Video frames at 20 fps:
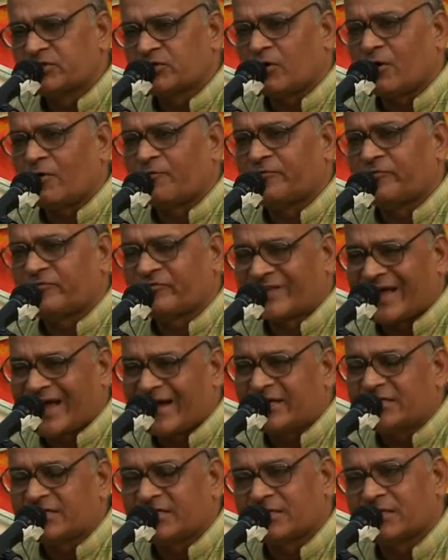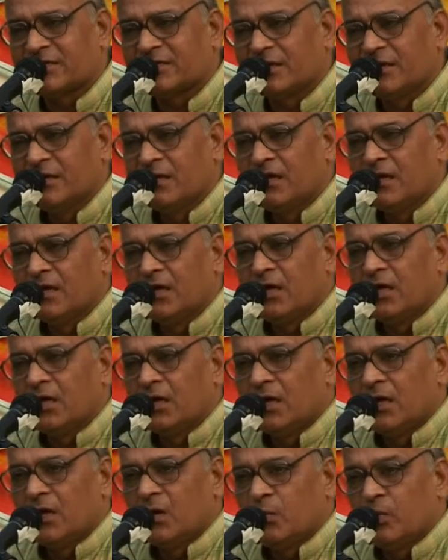of sites
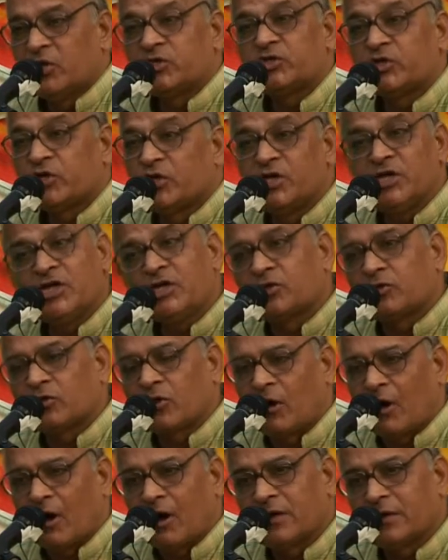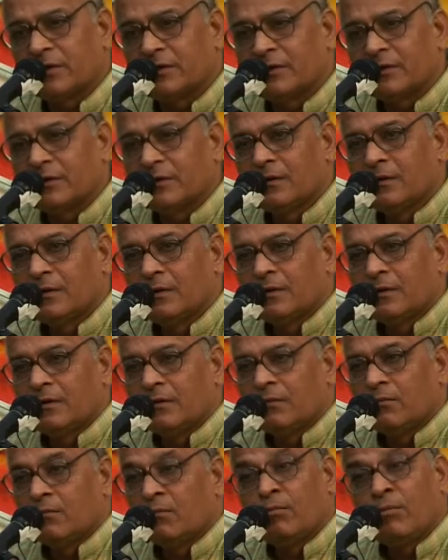which he thought
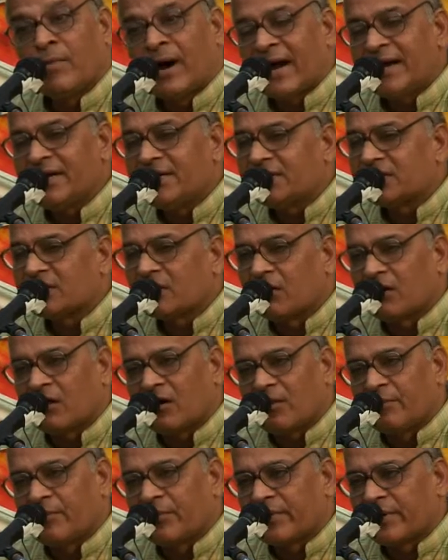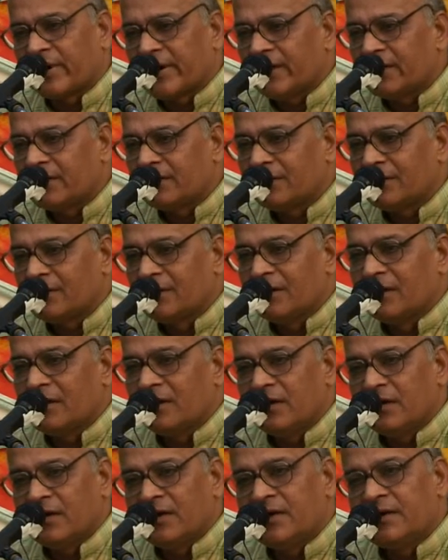might corroborate
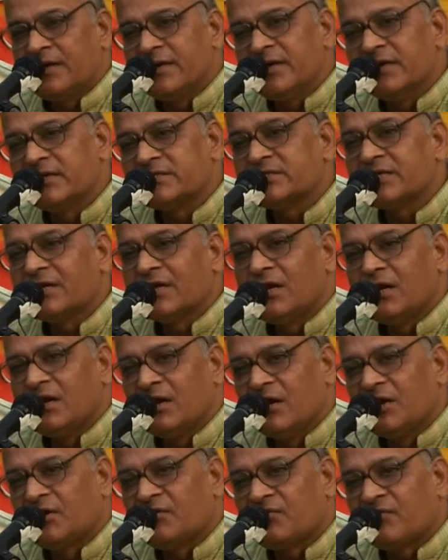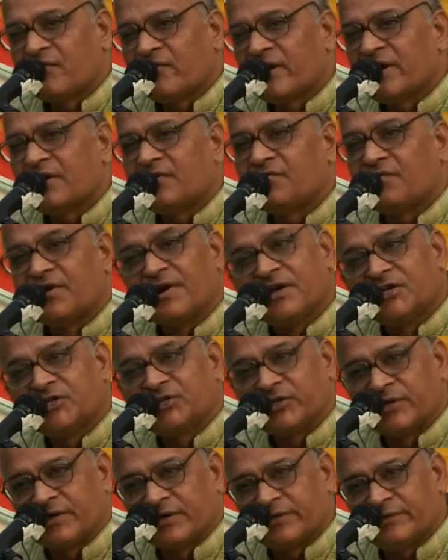India's literary
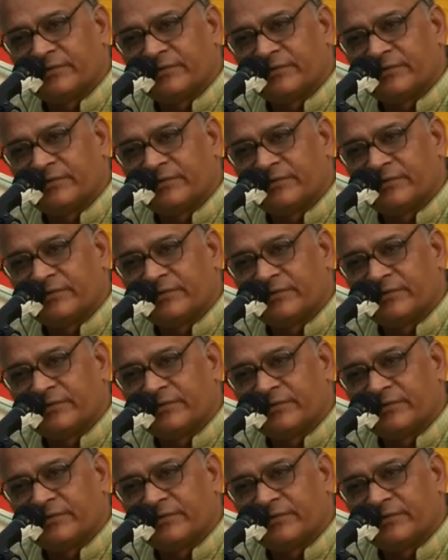tradition.